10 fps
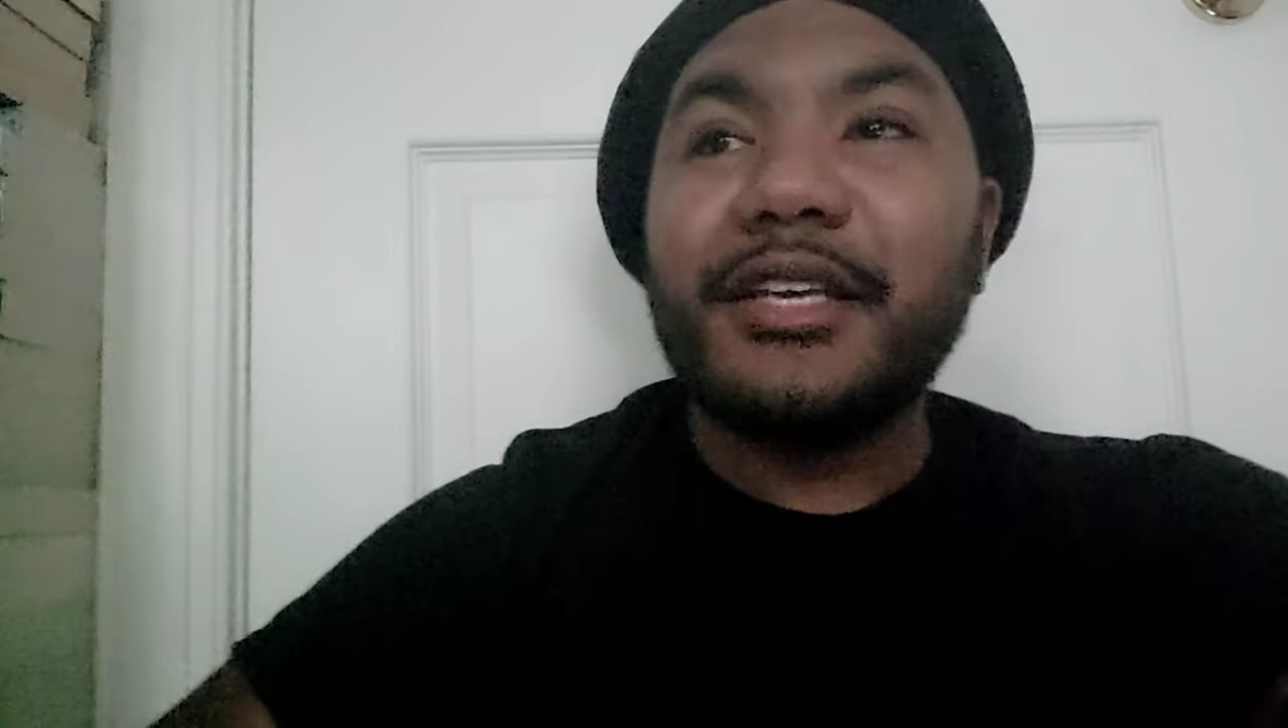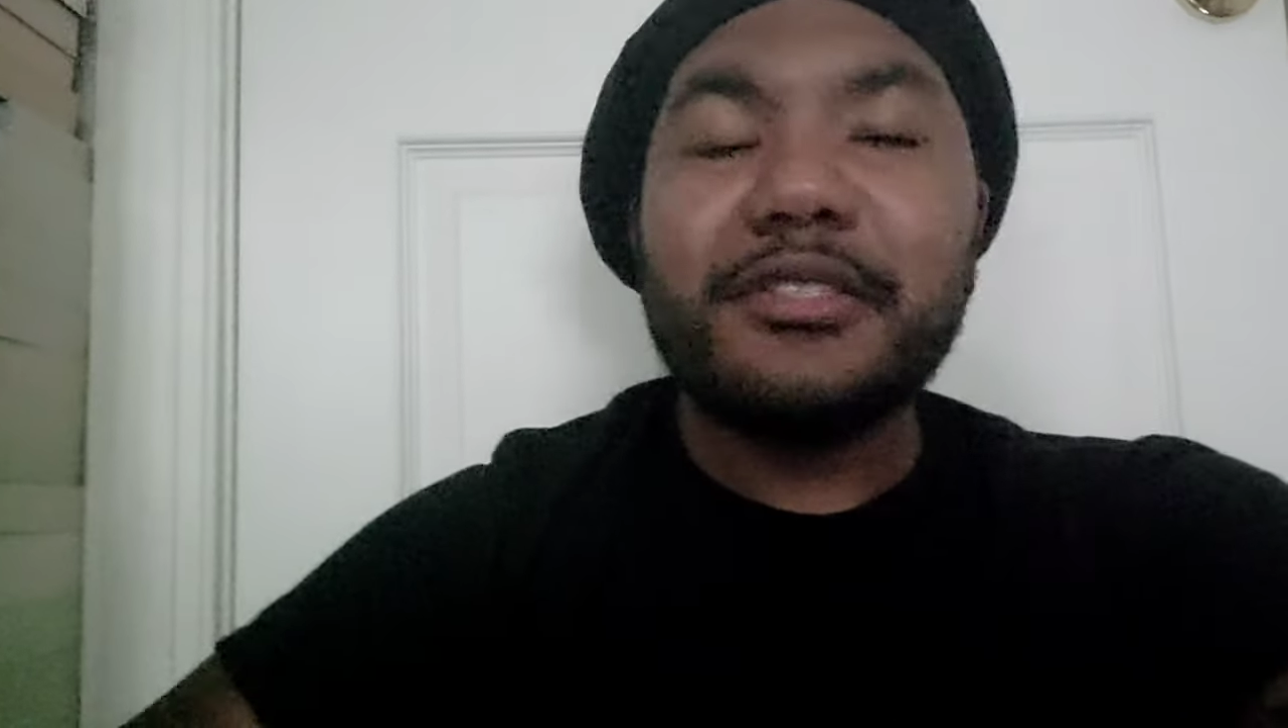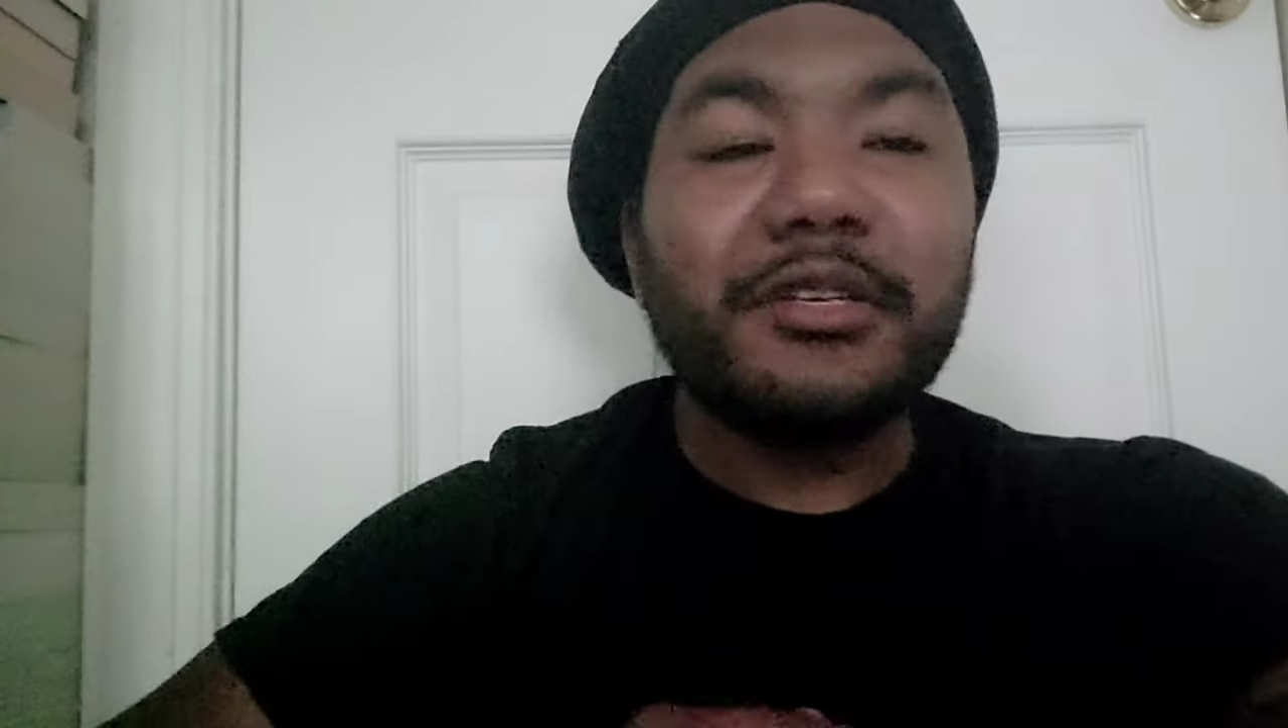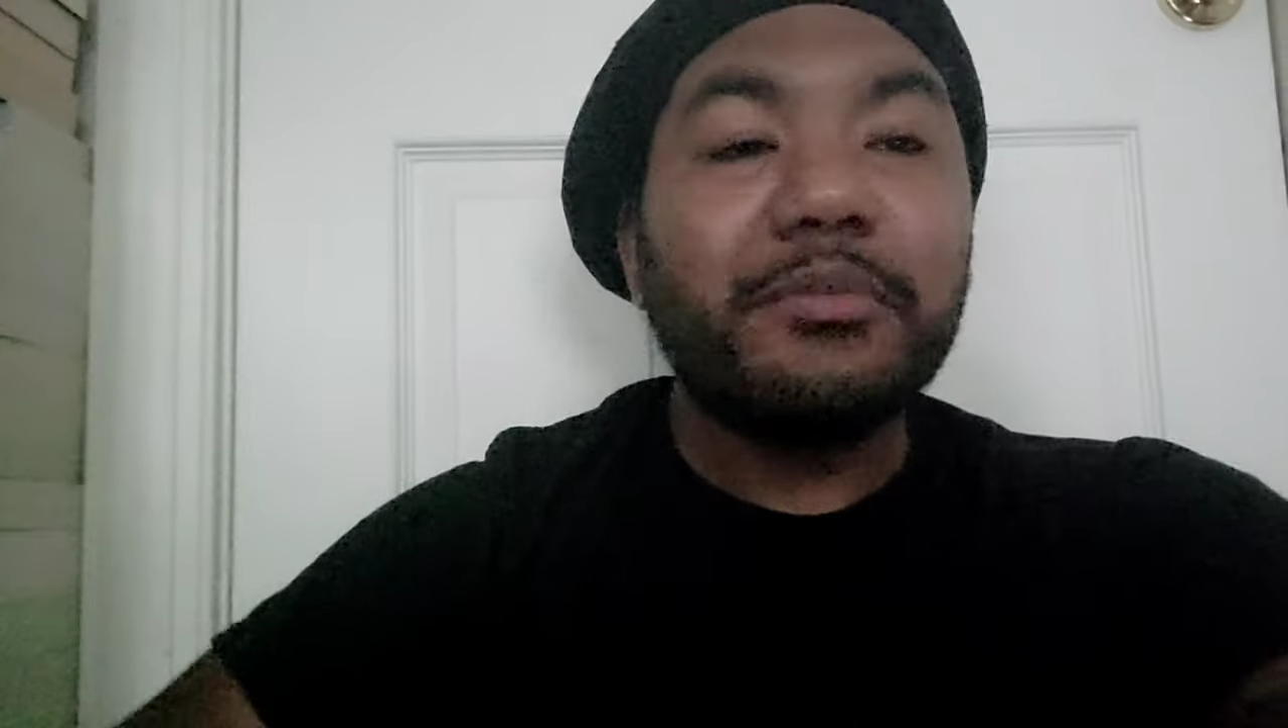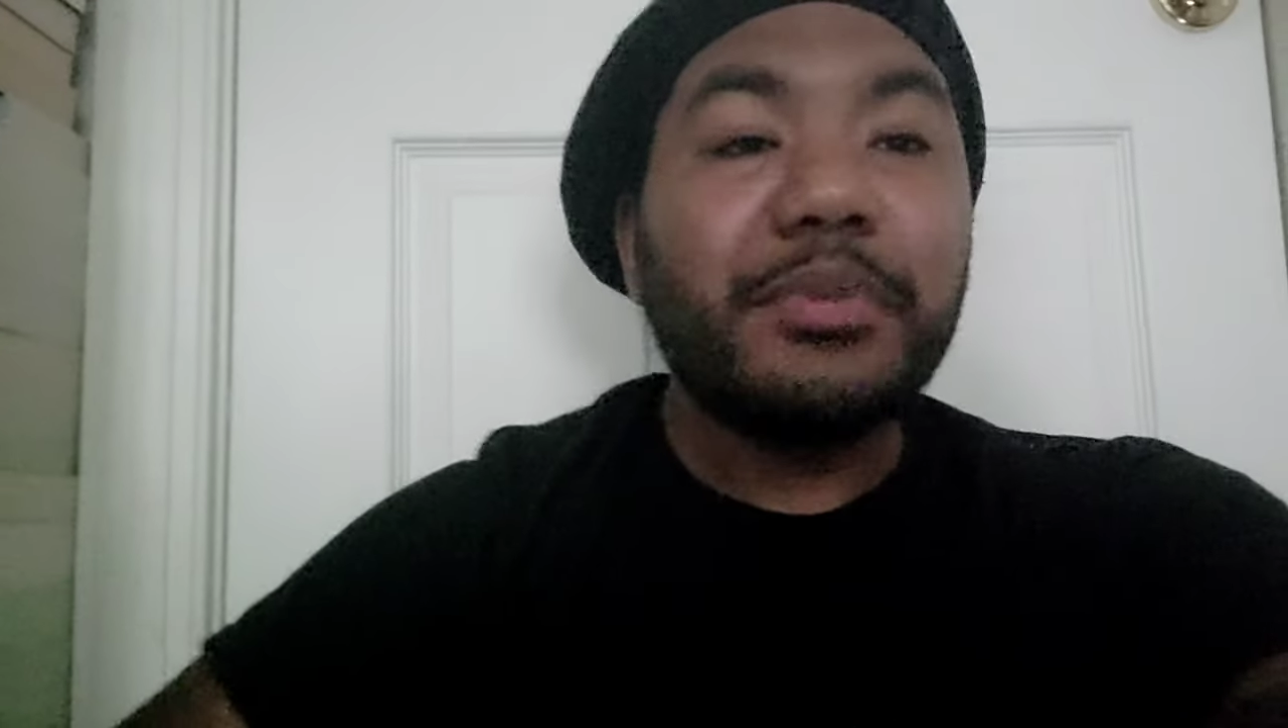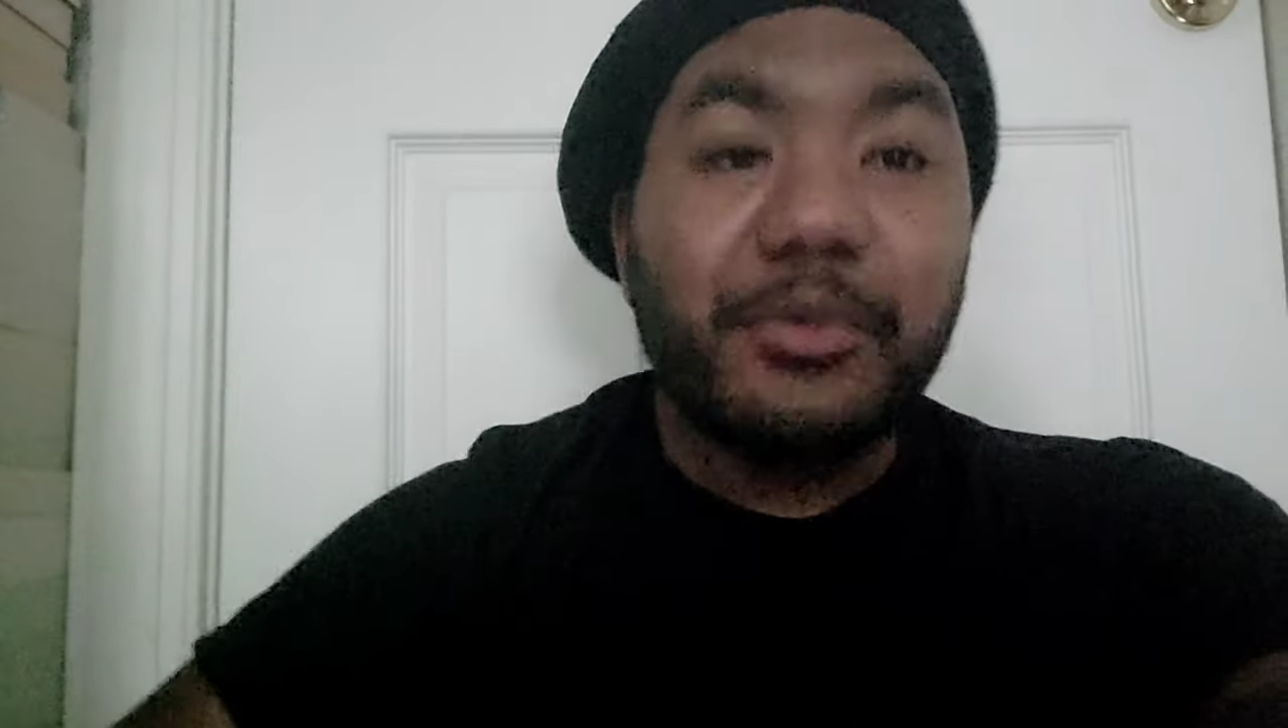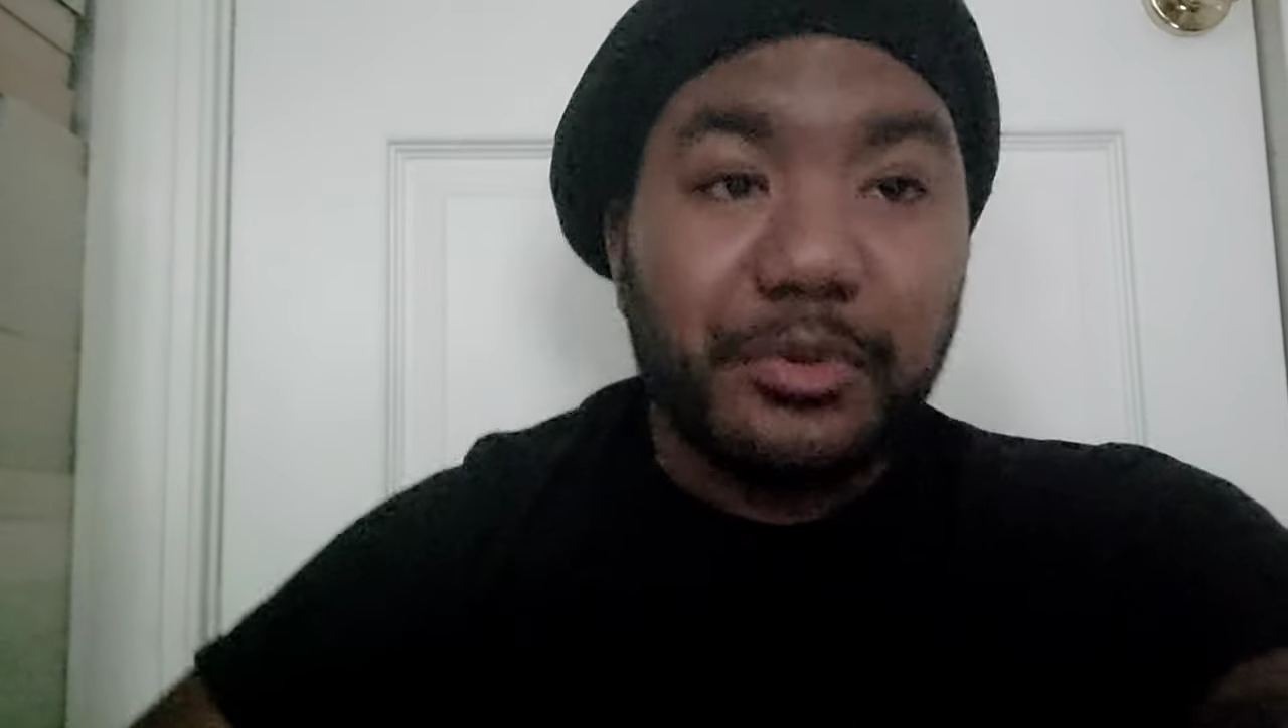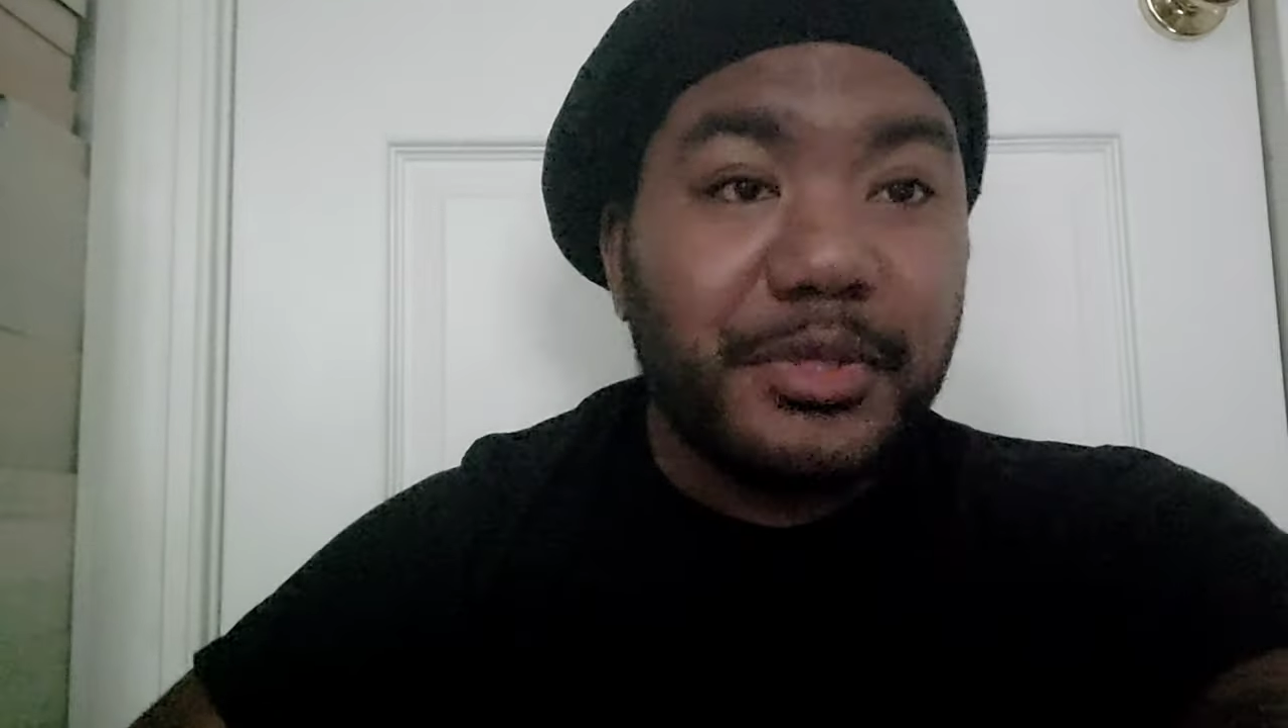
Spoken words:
some people be